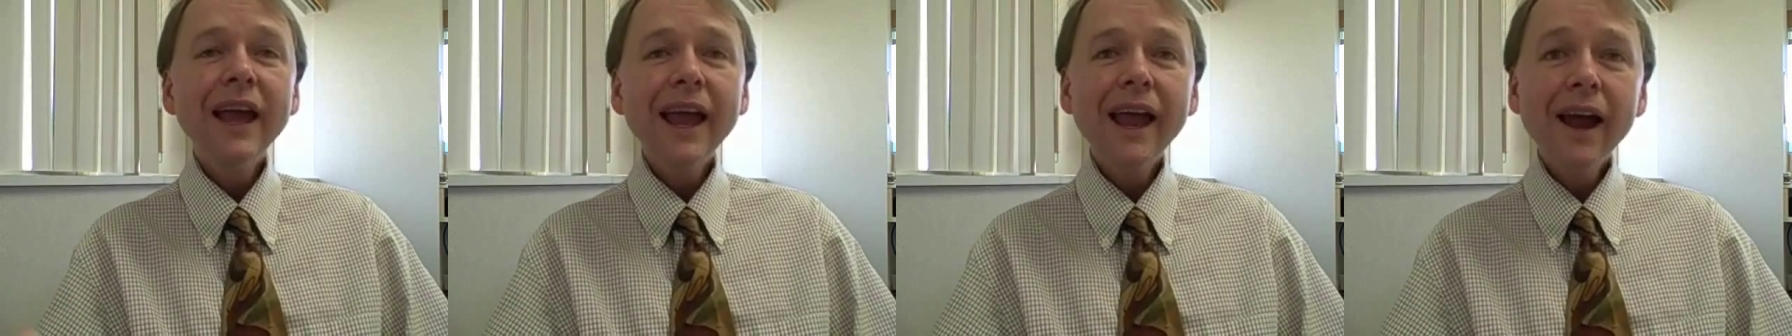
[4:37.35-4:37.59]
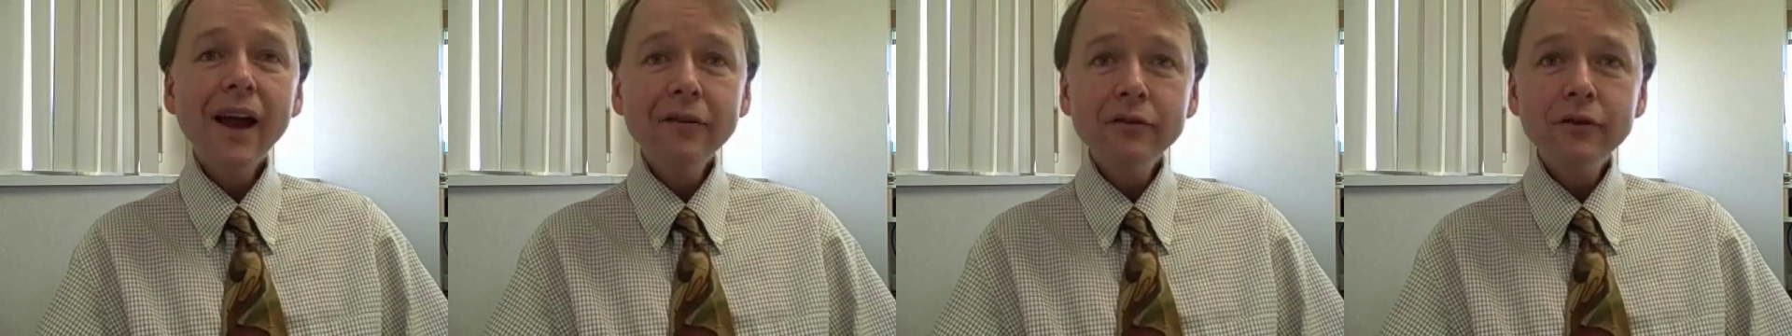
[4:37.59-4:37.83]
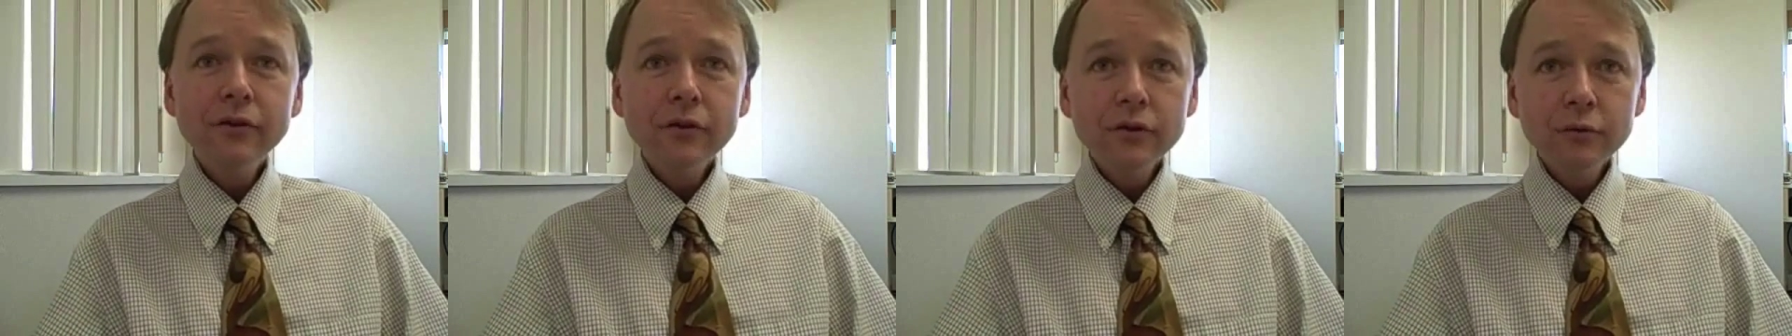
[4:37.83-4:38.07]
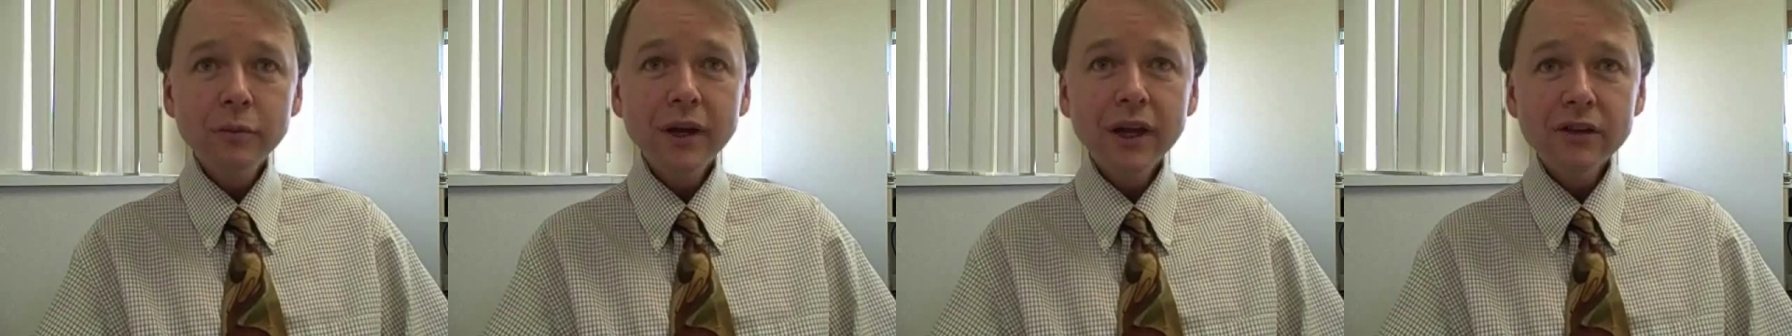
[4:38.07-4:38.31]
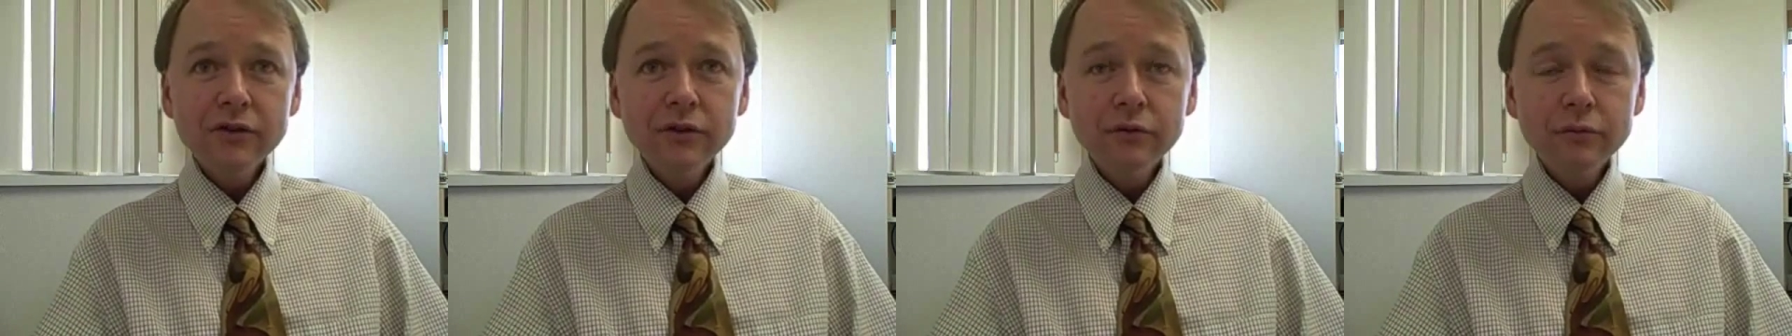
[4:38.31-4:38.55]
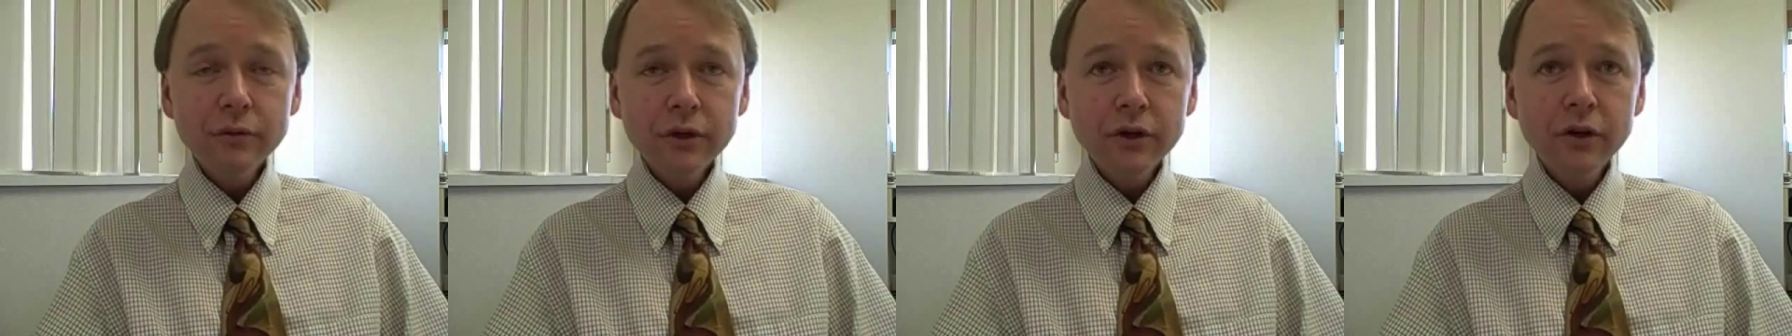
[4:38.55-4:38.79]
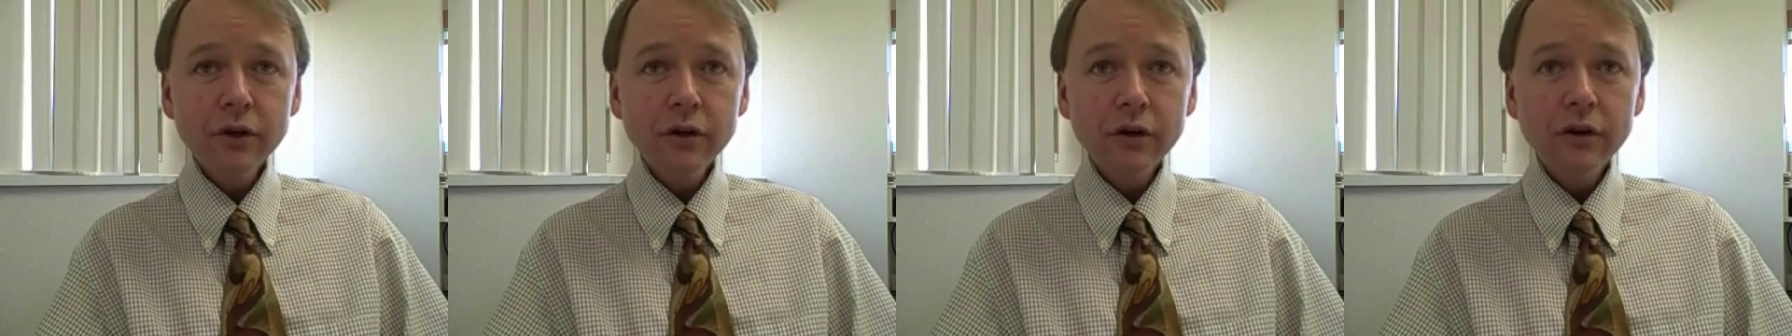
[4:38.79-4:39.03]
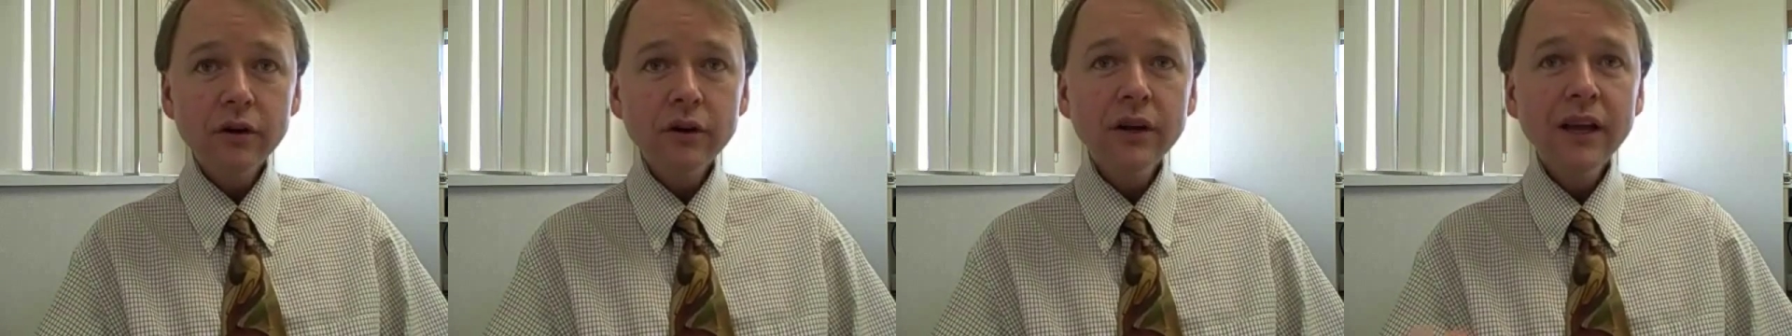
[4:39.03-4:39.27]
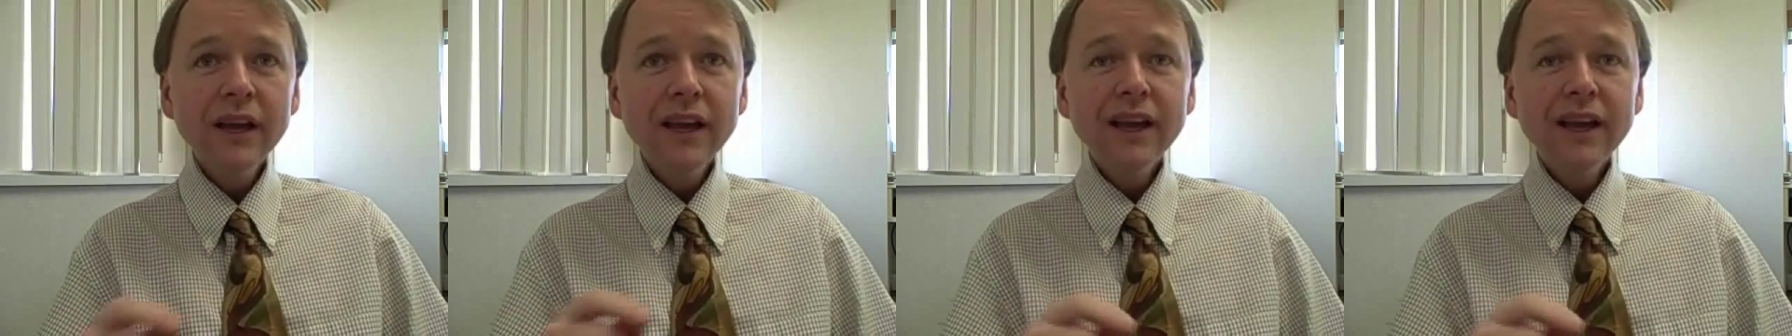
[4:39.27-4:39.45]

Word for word: after those patients recur,